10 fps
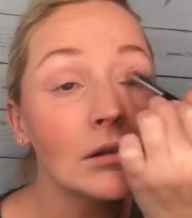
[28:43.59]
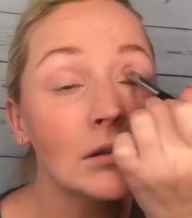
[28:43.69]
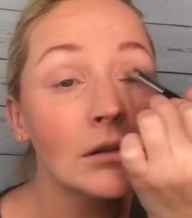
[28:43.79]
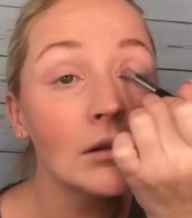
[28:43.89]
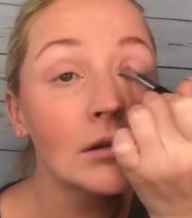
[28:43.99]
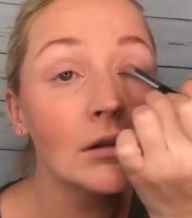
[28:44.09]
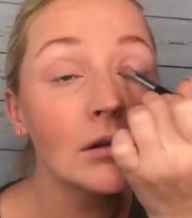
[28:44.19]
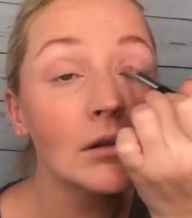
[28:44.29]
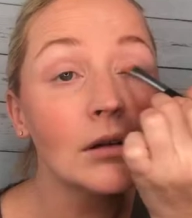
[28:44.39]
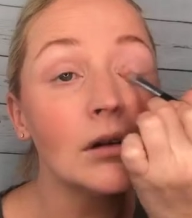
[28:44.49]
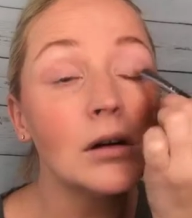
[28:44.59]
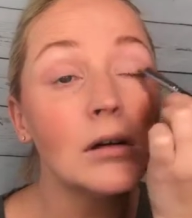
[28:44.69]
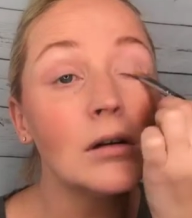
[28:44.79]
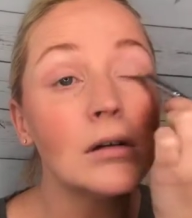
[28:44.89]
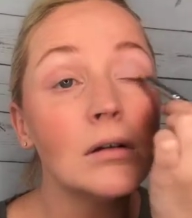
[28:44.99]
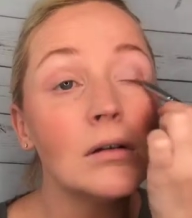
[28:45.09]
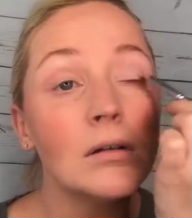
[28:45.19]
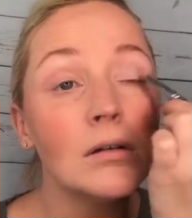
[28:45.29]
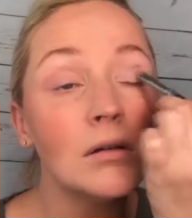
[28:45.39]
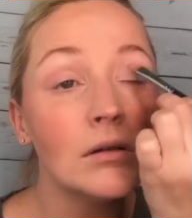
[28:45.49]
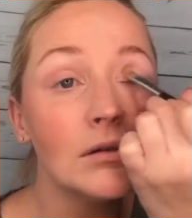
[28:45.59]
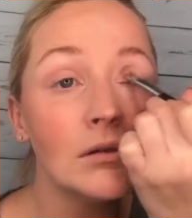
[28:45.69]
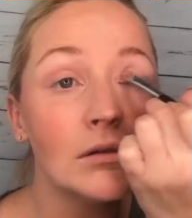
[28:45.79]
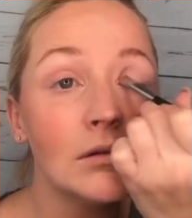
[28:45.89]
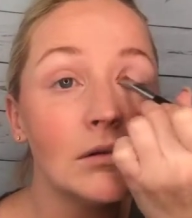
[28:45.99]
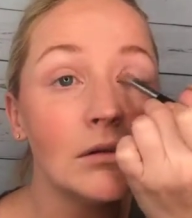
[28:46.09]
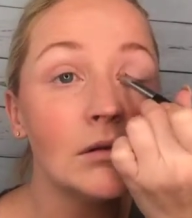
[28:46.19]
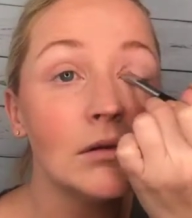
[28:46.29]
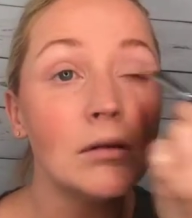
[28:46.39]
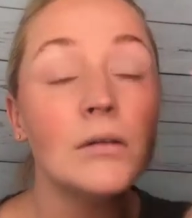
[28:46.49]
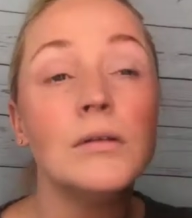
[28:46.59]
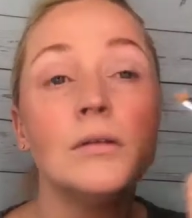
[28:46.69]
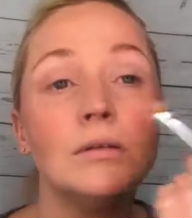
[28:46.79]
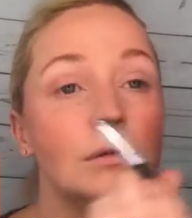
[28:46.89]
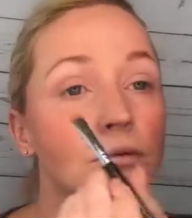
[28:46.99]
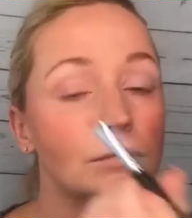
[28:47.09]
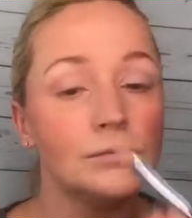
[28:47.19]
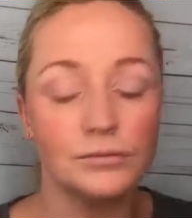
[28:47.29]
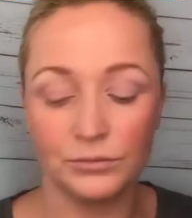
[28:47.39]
(no one is talking)